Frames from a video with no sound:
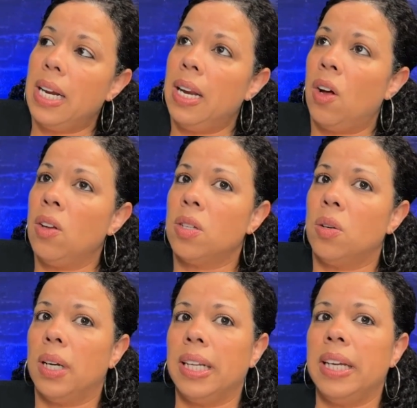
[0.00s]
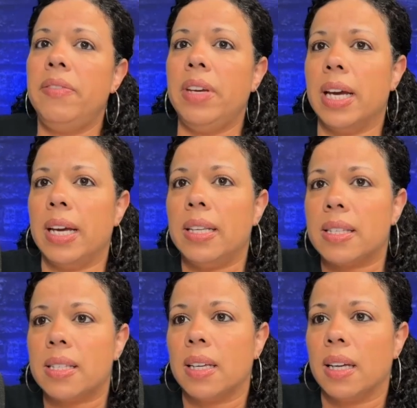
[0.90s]
also
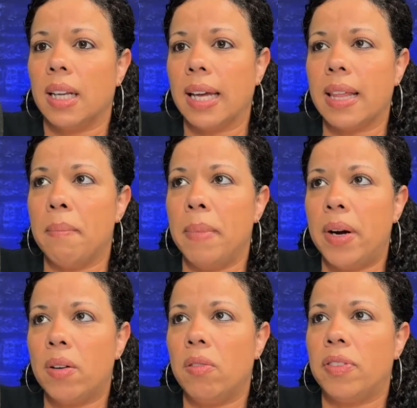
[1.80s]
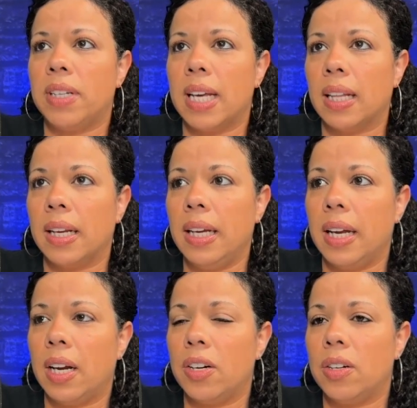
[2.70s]
alleviates like that marital fidelity
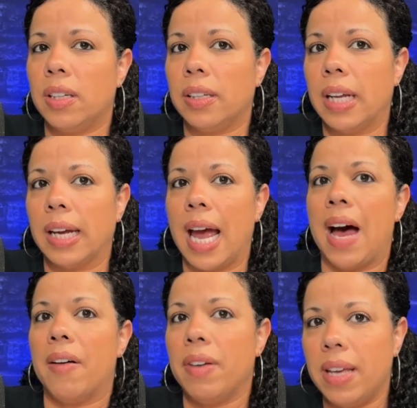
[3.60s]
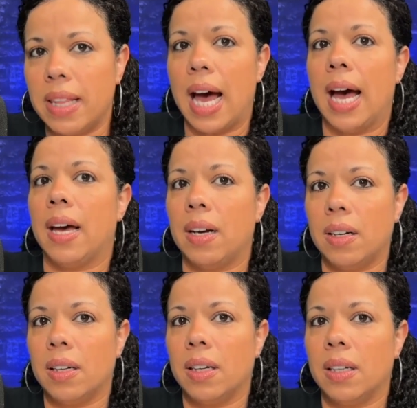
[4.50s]
and like having that
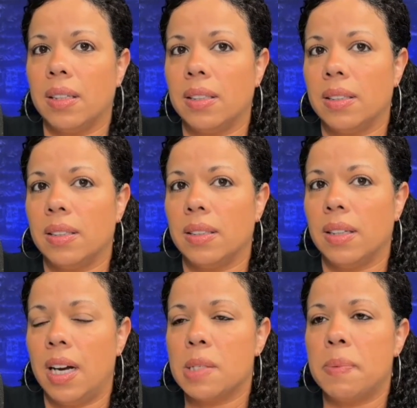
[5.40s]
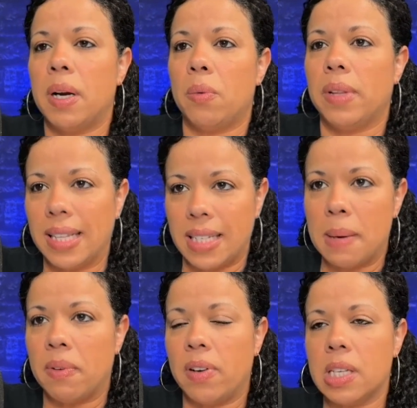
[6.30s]
that type
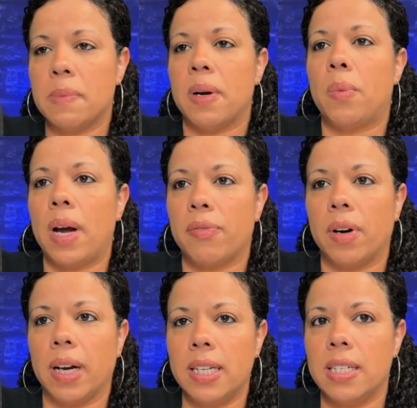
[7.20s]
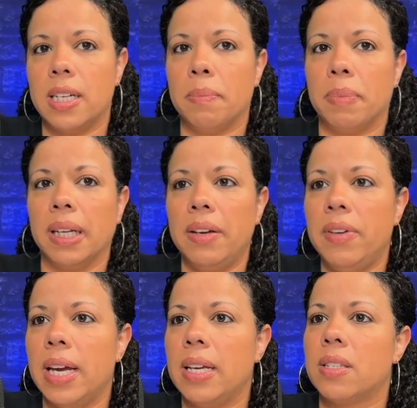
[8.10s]
of husband and wife relationship
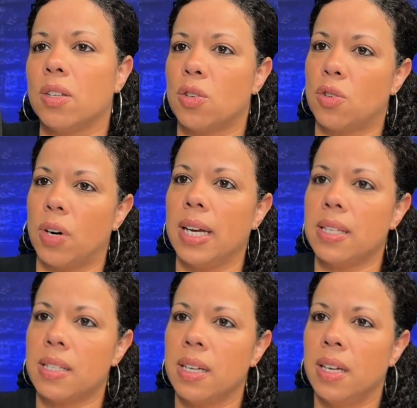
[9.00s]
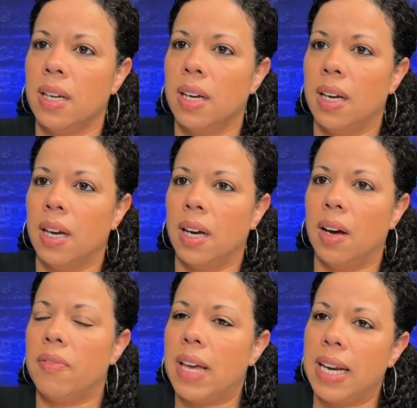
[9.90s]
alleviates the stress
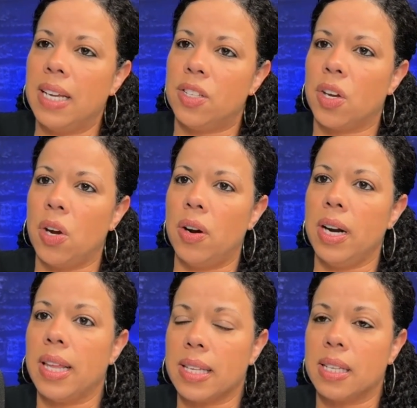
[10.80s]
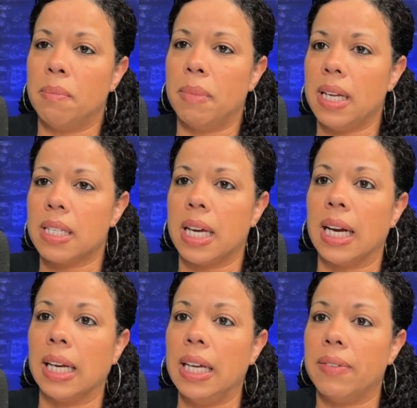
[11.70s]
of that insecurity that somebody's going to
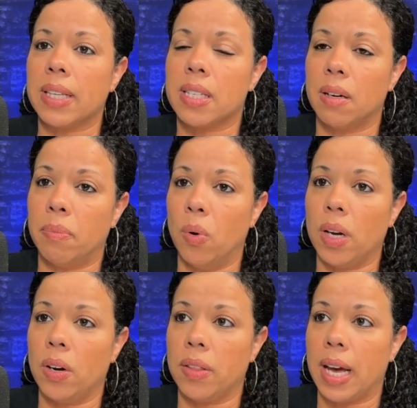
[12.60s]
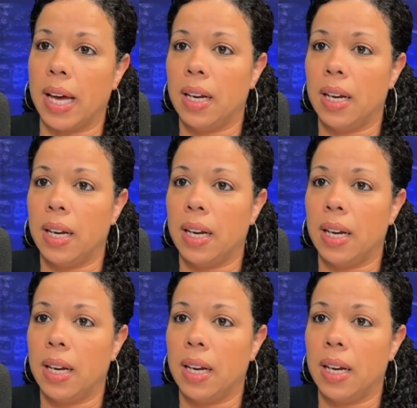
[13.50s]
leave at some point, or that